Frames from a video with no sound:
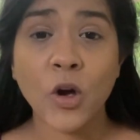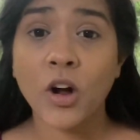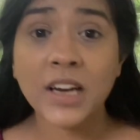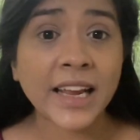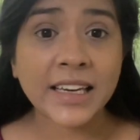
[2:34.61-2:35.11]

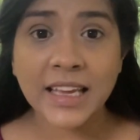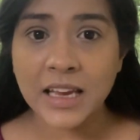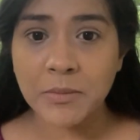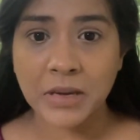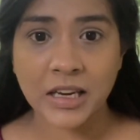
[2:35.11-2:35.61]
online
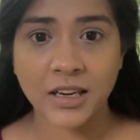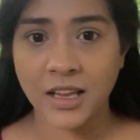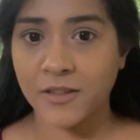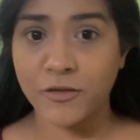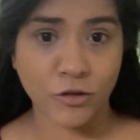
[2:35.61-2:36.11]
gaming
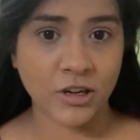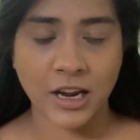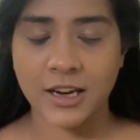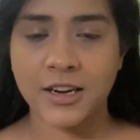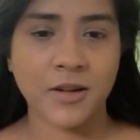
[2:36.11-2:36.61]
like
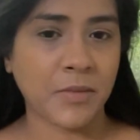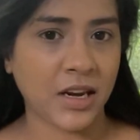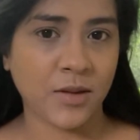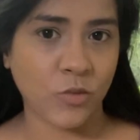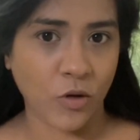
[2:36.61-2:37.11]
Fortnite and
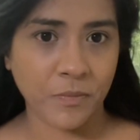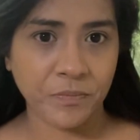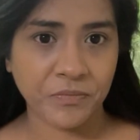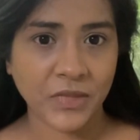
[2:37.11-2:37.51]
many more.